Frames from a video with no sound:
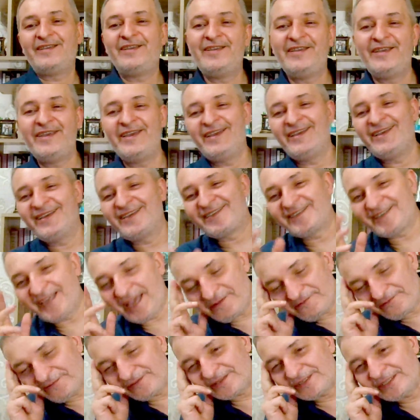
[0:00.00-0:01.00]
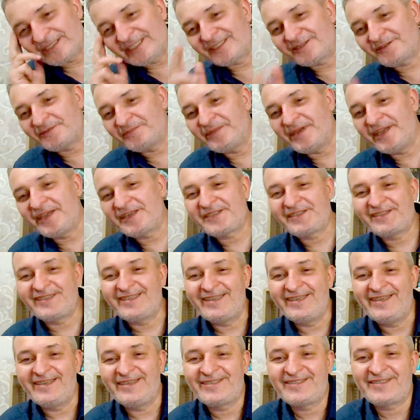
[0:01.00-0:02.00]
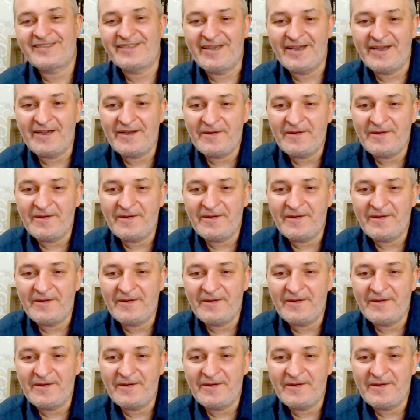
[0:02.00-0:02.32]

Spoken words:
yes, I forgot to mention this.